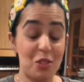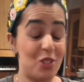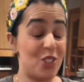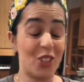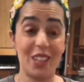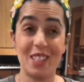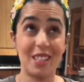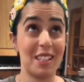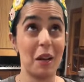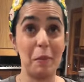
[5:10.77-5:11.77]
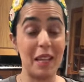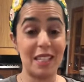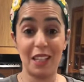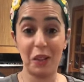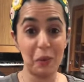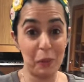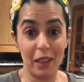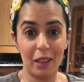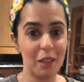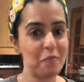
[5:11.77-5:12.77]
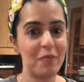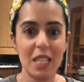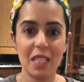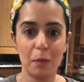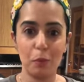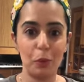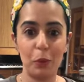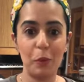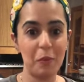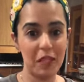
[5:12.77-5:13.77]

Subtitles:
just amazing with simple